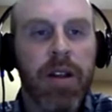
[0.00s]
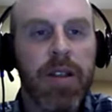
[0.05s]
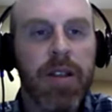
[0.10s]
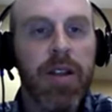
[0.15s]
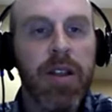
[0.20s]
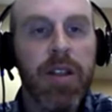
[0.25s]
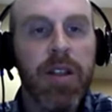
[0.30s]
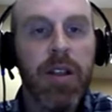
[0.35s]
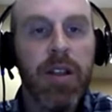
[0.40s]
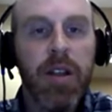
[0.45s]

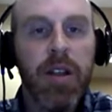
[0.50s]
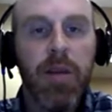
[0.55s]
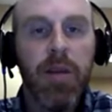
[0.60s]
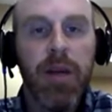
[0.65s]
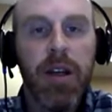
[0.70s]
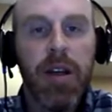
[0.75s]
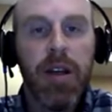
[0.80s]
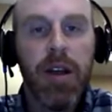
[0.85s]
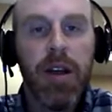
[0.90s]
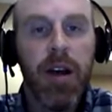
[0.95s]
So this is a little
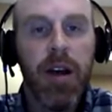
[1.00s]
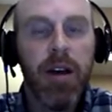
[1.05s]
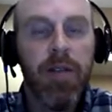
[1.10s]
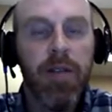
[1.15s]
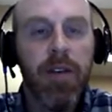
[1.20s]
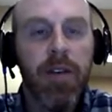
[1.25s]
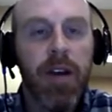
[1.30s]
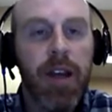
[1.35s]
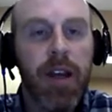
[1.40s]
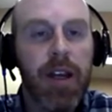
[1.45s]
bit
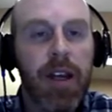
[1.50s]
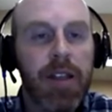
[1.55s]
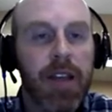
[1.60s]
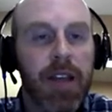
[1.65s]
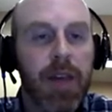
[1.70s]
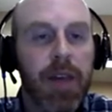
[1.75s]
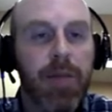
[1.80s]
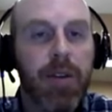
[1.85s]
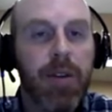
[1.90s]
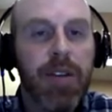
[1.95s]
of an
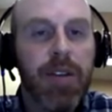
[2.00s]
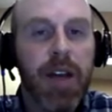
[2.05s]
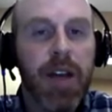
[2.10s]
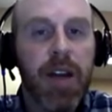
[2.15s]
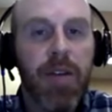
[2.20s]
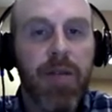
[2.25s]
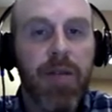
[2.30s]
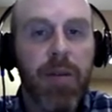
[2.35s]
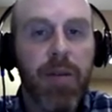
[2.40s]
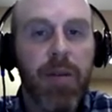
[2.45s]
example
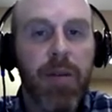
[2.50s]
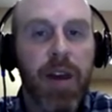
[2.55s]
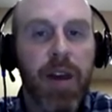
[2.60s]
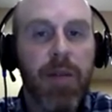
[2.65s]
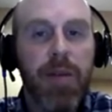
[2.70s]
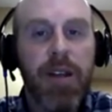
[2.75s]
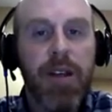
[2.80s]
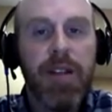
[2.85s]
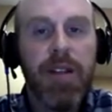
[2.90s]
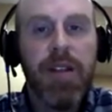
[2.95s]
data from the
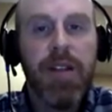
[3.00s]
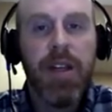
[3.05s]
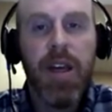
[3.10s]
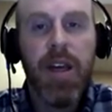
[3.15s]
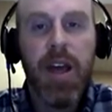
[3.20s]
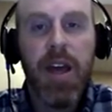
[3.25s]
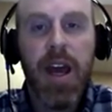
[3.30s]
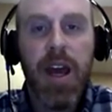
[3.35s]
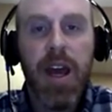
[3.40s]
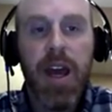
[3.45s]

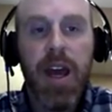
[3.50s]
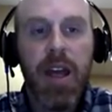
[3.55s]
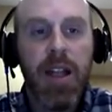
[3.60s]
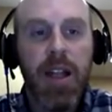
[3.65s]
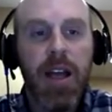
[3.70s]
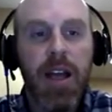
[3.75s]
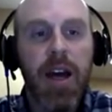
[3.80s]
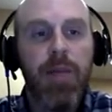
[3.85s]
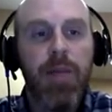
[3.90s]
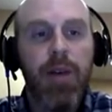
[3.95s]
NPC-A
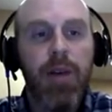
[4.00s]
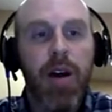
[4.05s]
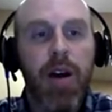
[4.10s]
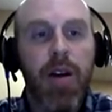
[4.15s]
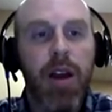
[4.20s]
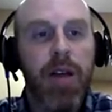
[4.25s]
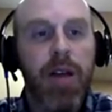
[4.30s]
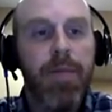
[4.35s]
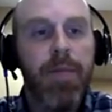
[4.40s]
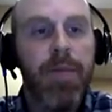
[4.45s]

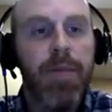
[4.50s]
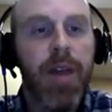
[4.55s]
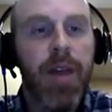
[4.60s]
library.